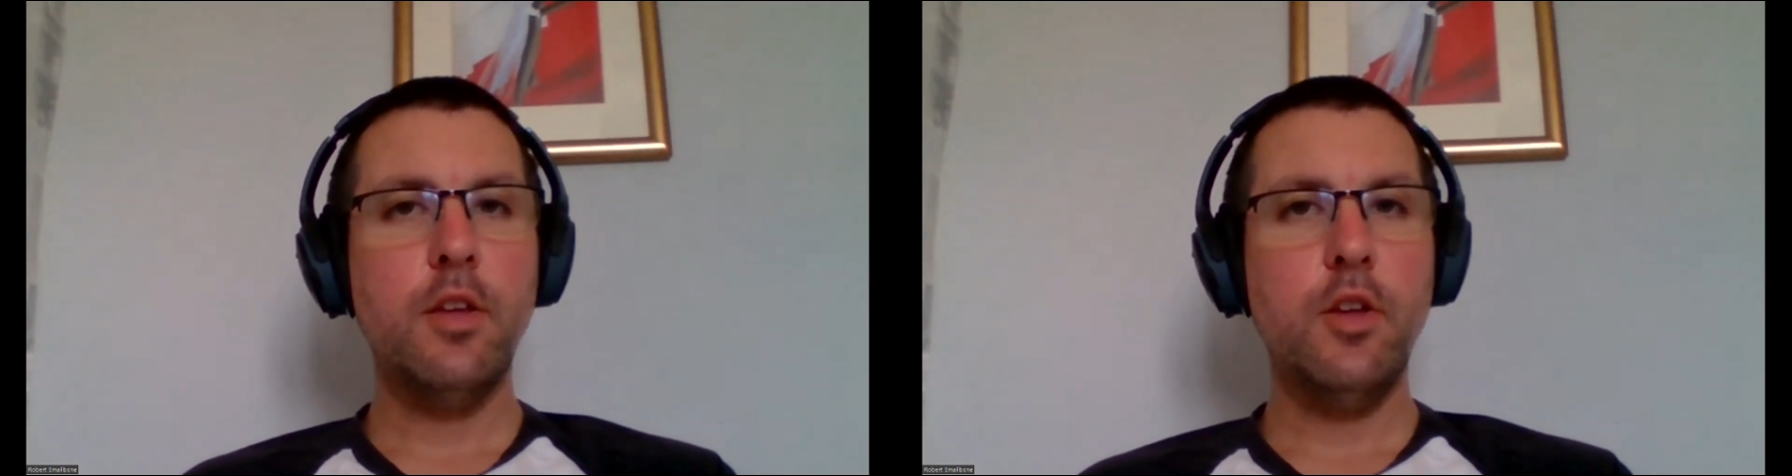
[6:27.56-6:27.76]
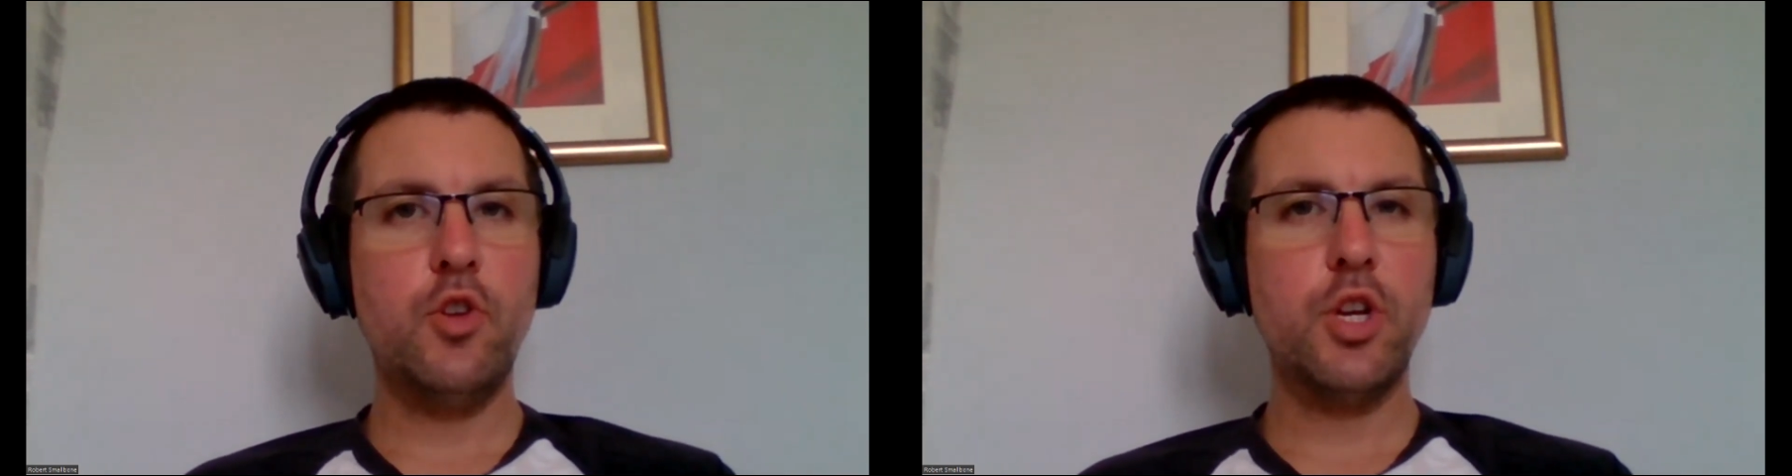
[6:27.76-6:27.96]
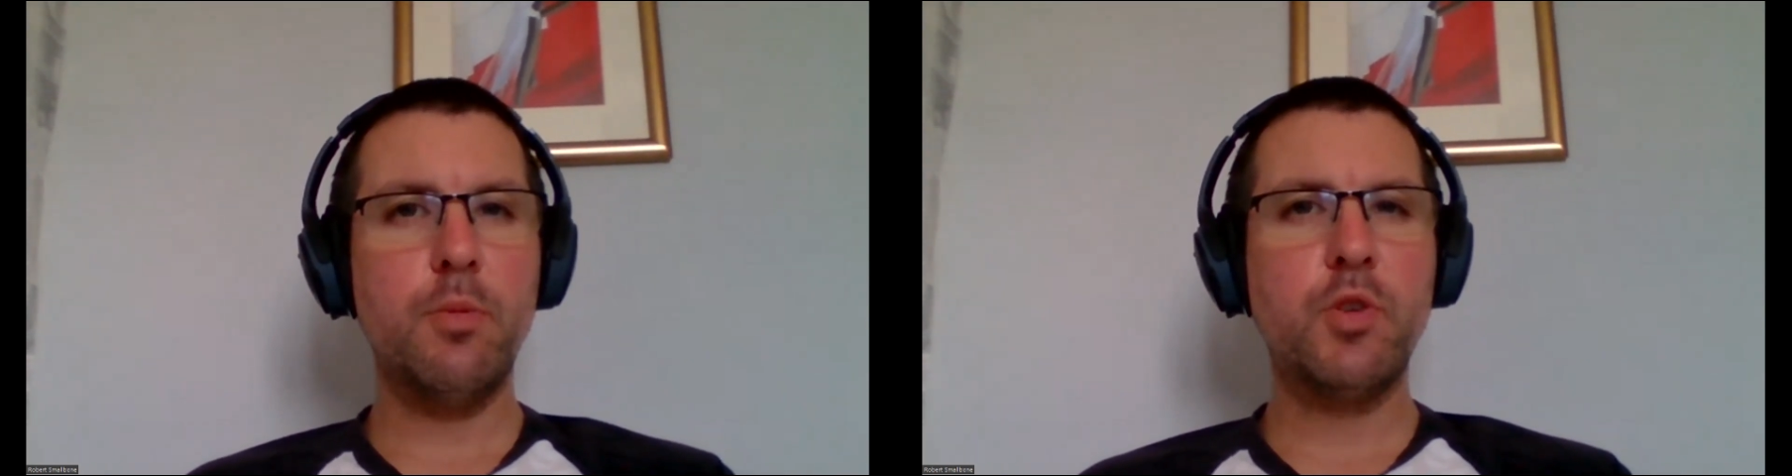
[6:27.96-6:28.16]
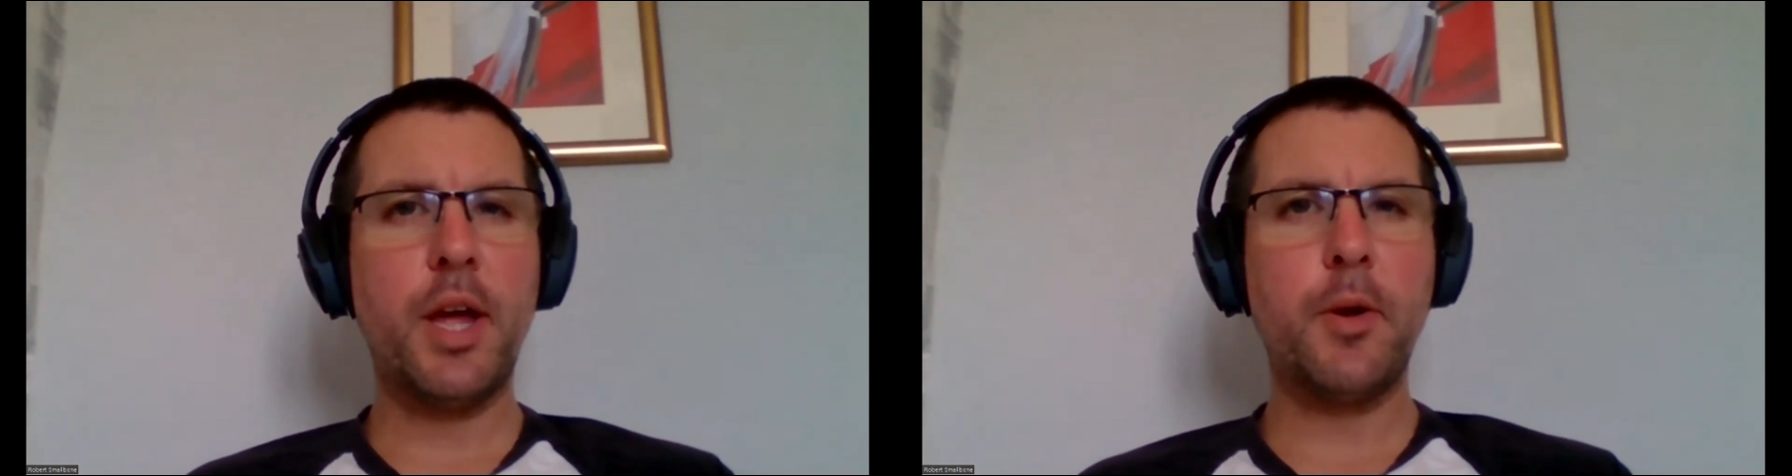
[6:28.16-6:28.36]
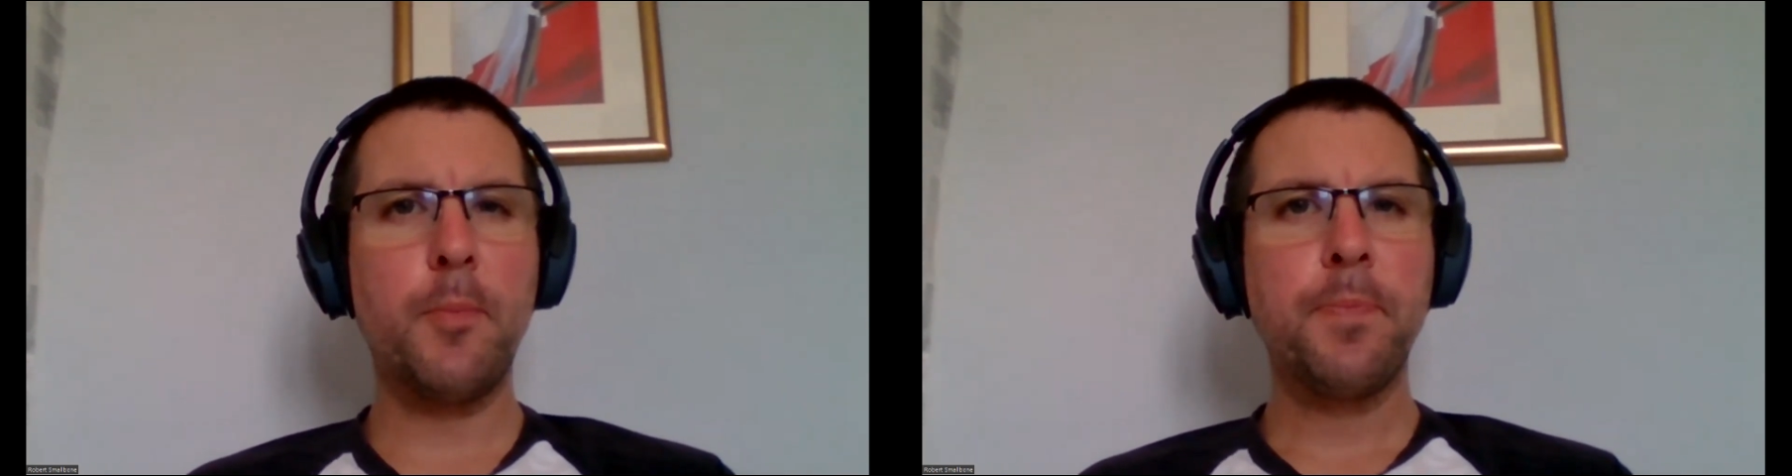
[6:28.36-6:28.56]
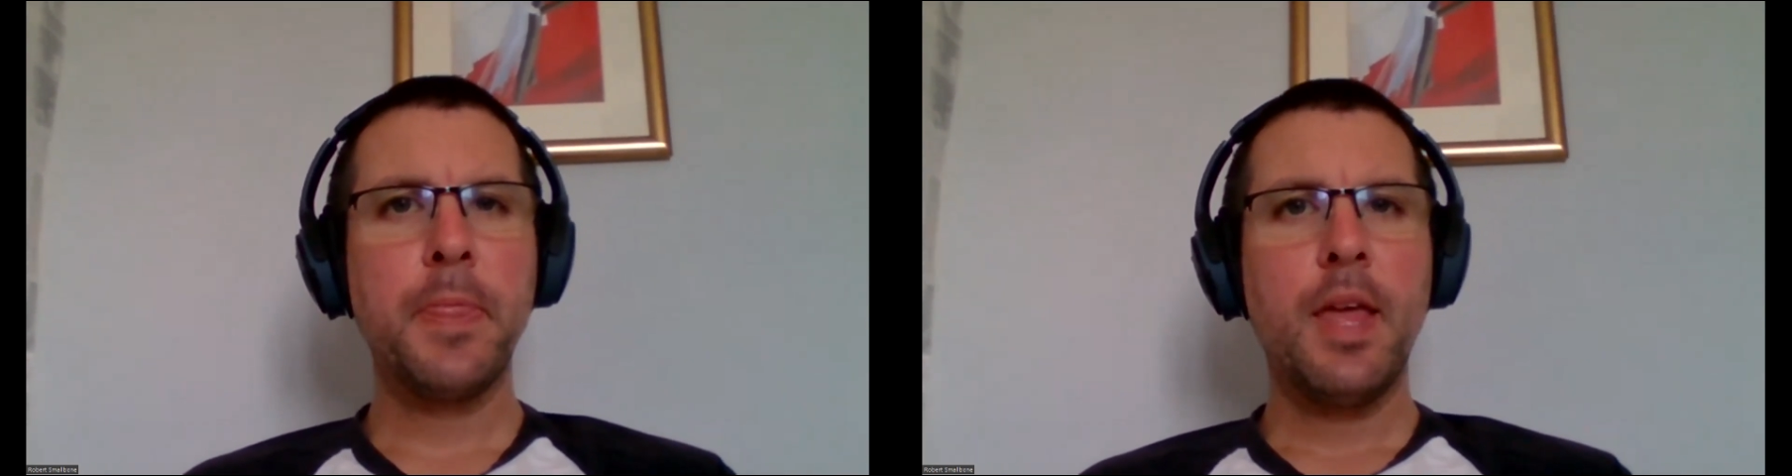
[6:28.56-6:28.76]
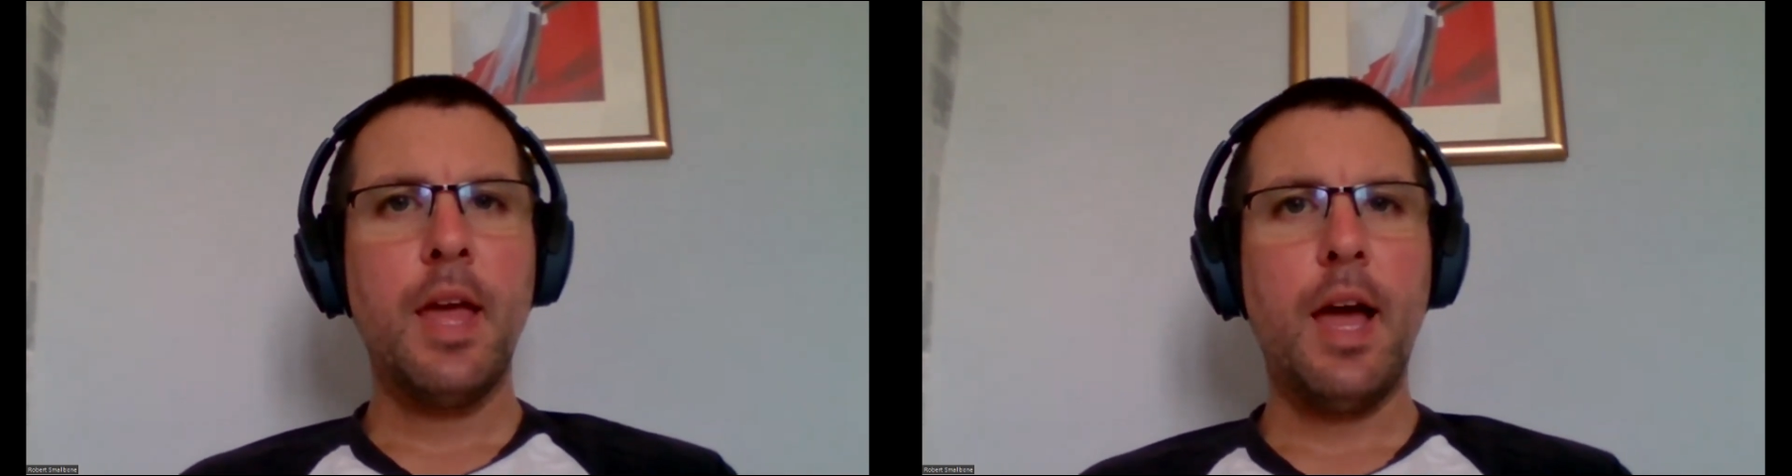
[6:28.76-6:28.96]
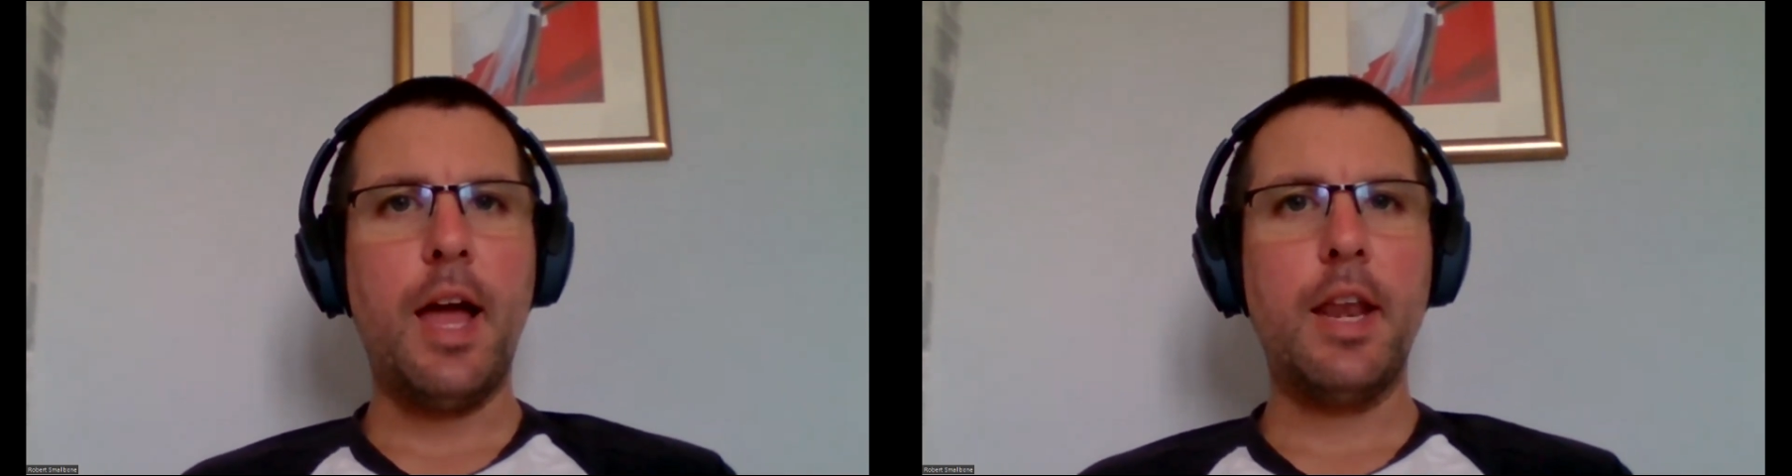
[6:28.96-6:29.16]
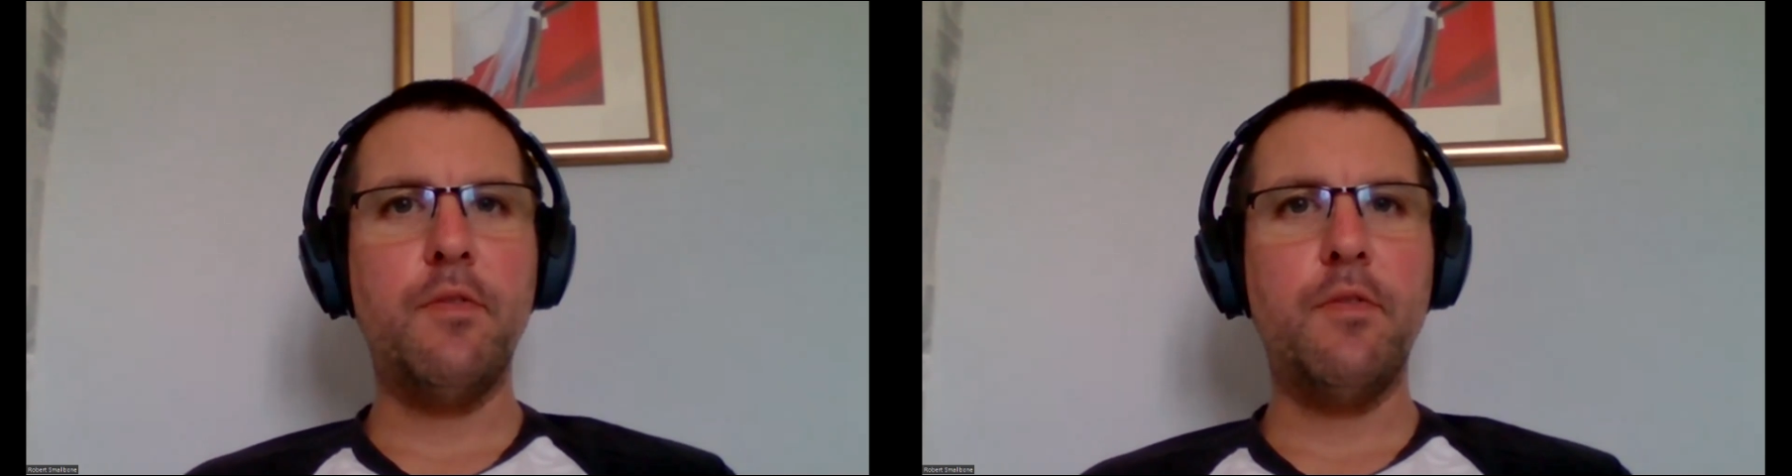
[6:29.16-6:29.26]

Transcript: YouTube channel. And